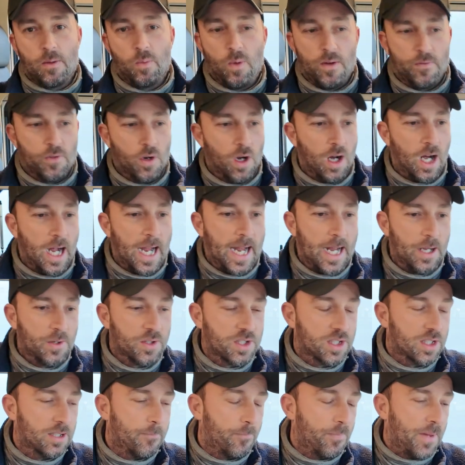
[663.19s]
We've got our
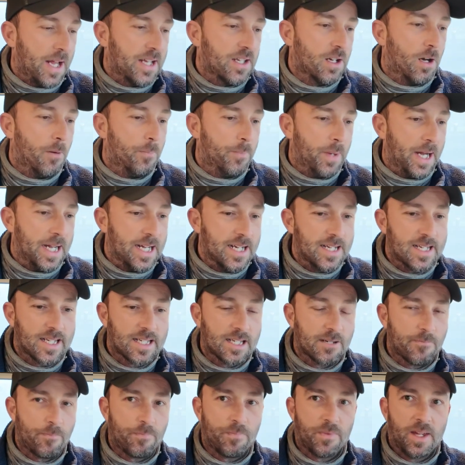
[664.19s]
house as our
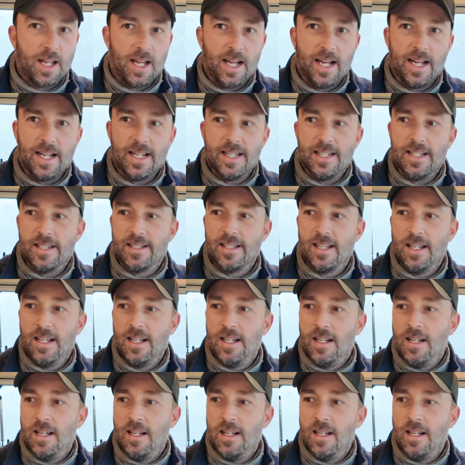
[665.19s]
base, and